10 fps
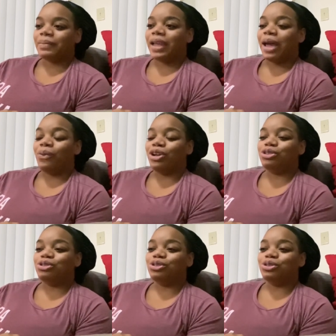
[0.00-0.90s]
I went
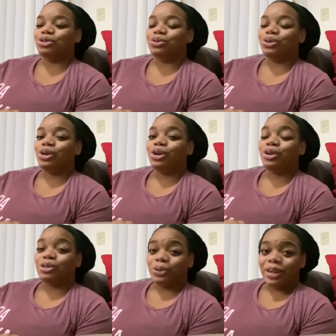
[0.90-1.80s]
to
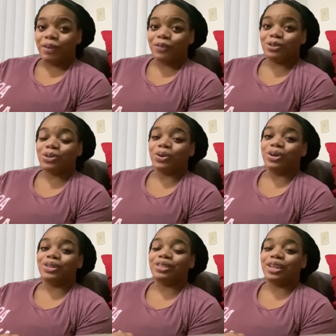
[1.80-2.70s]
three different
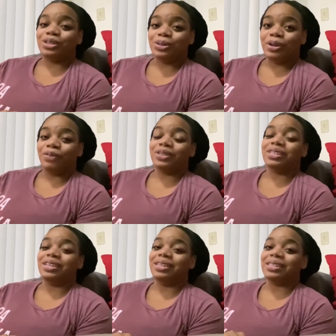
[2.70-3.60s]
stores in two different
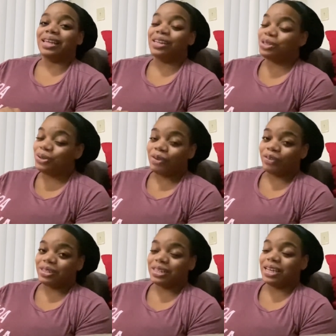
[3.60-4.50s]
cities and in two
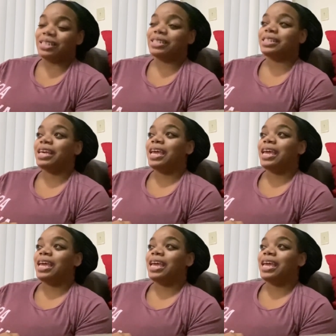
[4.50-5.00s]
different states